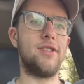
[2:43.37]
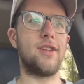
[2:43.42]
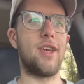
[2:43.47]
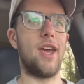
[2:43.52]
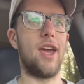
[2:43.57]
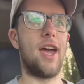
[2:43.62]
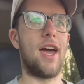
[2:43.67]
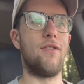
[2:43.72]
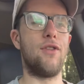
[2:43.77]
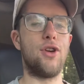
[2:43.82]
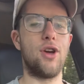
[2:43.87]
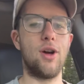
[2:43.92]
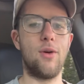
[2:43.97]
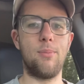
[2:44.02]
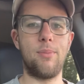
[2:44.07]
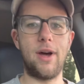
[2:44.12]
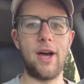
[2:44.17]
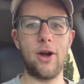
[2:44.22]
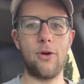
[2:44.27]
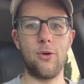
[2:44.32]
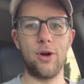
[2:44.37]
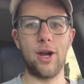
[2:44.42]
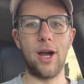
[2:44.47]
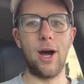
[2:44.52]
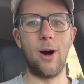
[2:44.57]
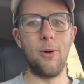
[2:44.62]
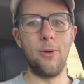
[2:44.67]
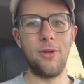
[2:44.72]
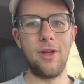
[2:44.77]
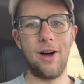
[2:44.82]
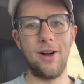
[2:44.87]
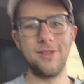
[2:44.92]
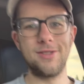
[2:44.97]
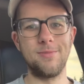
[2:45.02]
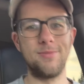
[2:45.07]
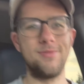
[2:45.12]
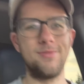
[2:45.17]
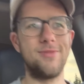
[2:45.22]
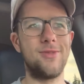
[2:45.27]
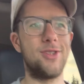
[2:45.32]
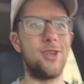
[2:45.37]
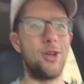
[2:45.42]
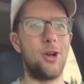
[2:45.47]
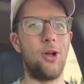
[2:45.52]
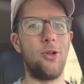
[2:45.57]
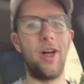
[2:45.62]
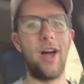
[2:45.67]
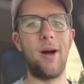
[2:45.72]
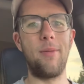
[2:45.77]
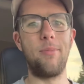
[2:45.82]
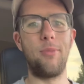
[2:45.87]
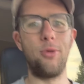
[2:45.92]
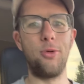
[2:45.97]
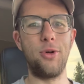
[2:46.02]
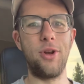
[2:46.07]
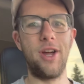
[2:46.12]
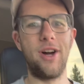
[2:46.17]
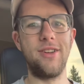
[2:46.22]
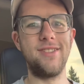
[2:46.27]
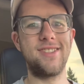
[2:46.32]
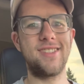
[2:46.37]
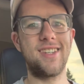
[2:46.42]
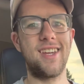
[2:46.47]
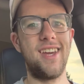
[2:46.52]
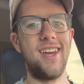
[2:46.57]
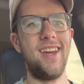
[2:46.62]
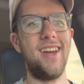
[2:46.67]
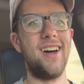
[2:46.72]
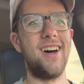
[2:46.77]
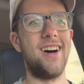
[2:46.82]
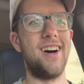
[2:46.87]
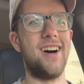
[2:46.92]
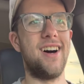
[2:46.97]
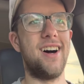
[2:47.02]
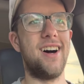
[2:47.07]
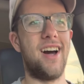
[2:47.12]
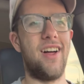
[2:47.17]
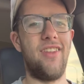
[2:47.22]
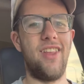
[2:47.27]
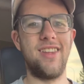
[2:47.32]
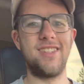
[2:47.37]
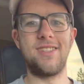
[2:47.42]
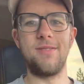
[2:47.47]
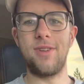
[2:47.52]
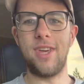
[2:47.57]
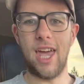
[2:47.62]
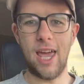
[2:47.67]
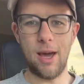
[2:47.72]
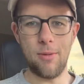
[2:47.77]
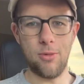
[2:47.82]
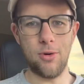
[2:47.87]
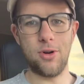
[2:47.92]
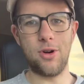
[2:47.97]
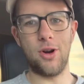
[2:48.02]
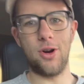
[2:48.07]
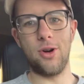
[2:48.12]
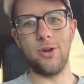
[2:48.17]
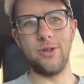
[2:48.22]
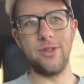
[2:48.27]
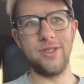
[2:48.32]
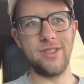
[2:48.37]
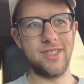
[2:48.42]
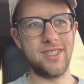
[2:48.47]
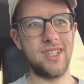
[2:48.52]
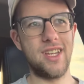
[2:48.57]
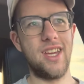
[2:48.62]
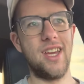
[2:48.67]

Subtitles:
Can't have a good back workout without some good old lat pull downs. And then some cable curls,